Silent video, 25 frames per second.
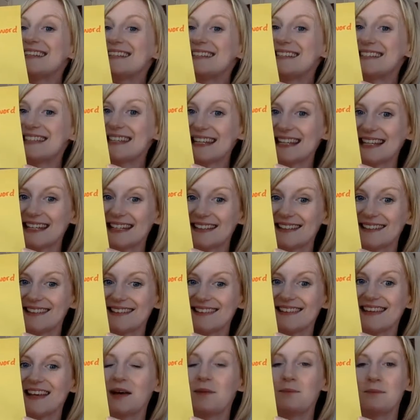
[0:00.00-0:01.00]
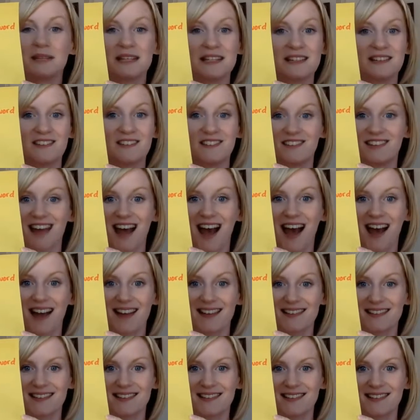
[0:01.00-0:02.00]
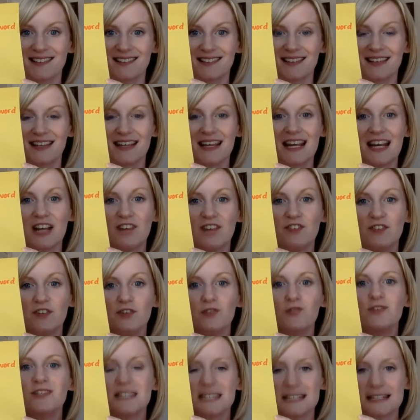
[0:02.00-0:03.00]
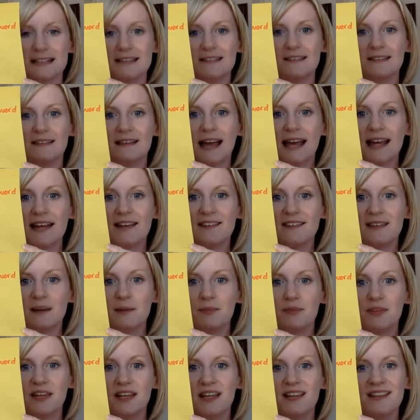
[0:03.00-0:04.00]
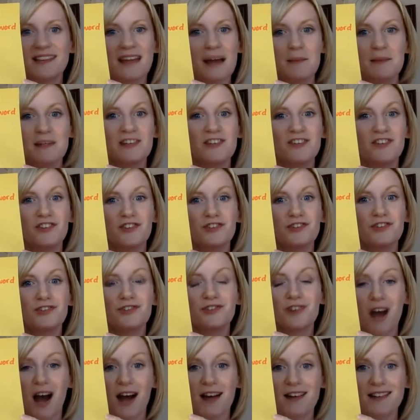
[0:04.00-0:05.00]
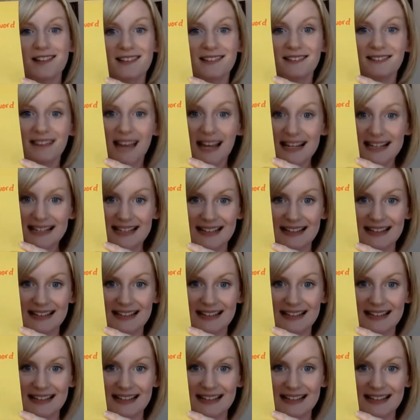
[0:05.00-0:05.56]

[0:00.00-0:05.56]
Dis means not. If you dislike something, that means you do not like